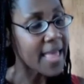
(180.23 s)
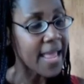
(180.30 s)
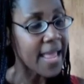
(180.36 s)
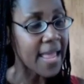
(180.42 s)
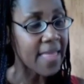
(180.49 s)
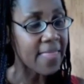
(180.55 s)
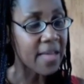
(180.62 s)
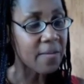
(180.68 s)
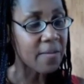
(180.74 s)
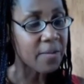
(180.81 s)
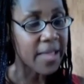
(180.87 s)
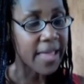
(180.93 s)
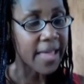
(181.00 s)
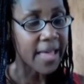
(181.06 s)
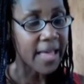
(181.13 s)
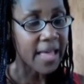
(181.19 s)
And then
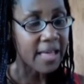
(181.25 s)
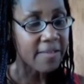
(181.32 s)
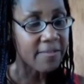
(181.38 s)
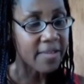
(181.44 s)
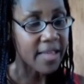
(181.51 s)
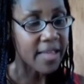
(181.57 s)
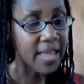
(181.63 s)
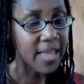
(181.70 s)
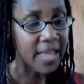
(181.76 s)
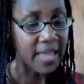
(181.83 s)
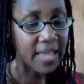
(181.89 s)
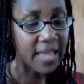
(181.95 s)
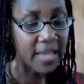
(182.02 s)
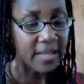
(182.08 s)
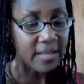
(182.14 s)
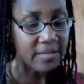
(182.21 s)
we have
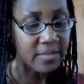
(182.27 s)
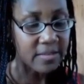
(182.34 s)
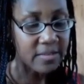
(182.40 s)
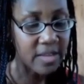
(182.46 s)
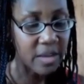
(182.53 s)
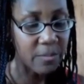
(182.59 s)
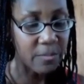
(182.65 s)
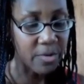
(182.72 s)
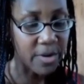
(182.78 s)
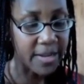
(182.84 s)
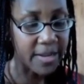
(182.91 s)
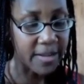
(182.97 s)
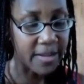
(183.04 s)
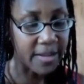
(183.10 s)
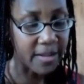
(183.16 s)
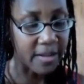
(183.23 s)
a
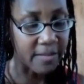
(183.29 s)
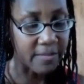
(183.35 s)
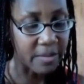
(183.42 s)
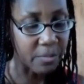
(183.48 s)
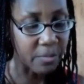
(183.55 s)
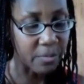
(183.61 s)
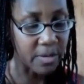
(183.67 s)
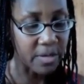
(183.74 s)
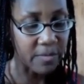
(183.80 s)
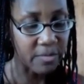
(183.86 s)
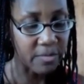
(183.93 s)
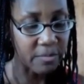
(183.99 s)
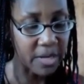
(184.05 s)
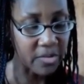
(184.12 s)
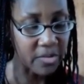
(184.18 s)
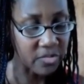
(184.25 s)
summary of important
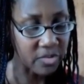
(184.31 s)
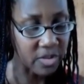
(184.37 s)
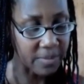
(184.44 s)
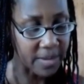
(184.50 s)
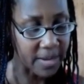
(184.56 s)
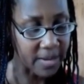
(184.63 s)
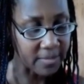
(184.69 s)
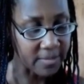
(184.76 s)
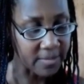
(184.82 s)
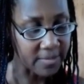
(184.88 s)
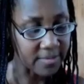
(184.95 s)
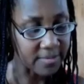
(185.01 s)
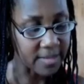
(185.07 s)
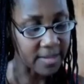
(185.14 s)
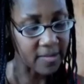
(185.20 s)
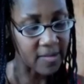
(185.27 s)
information about
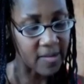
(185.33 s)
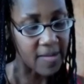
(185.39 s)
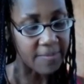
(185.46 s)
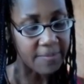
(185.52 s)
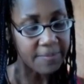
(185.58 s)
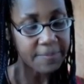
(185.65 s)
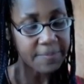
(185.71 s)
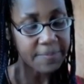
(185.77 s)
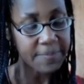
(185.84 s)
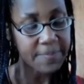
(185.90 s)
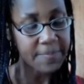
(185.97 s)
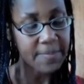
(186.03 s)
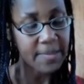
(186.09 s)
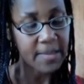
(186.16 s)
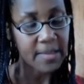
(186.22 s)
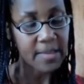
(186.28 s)
Xenical.
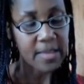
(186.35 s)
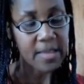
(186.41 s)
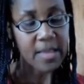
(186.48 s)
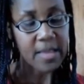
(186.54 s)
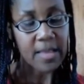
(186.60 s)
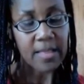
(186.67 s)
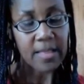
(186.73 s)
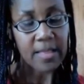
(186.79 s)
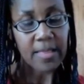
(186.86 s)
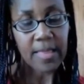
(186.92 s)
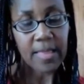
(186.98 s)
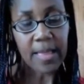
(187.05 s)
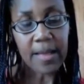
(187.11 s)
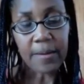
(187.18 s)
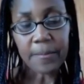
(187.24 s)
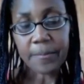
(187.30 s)

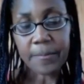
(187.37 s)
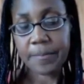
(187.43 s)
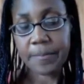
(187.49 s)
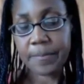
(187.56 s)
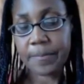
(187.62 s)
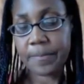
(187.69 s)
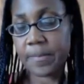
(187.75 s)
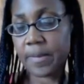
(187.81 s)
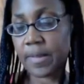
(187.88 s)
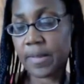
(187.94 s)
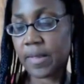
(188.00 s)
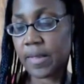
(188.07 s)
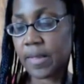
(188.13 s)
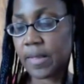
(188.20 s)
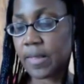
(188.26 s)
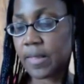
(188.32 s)
Now,
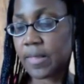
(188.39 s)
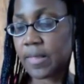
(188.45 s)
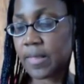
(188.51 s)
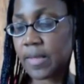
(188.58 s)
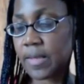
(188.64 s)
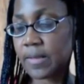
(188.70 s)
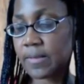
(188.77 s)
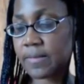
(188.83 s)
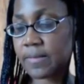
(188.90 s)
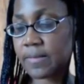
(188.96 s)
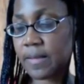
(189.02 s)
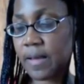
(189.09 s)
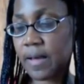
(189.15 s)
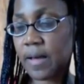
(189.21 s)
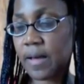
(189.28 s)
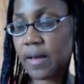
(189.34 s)
this
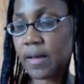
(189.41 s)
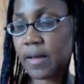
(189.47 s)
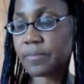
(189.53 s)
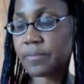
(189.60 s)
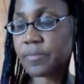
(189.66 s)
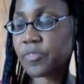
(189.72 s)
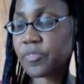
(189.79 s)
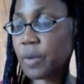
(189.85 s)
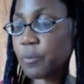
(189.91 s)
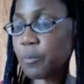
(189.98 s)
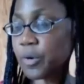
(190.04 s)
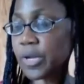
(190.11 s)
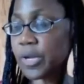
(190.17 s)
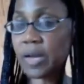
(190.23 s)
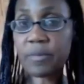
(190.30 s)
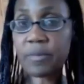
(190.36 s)

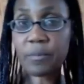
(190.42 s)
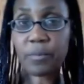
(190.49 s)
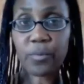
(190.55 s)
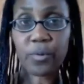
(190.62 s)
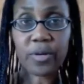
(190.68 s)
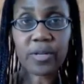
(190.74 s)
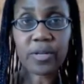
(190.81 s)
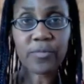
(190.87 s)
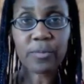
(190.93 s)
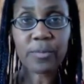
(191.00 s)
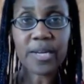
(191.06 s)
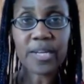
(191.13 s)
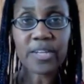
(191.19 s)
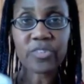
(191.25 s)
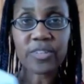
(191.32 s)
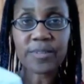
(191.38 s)
summary of important
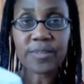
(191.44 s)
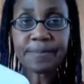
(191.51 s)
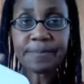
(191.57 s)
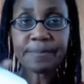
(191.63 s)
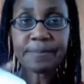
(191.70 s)
information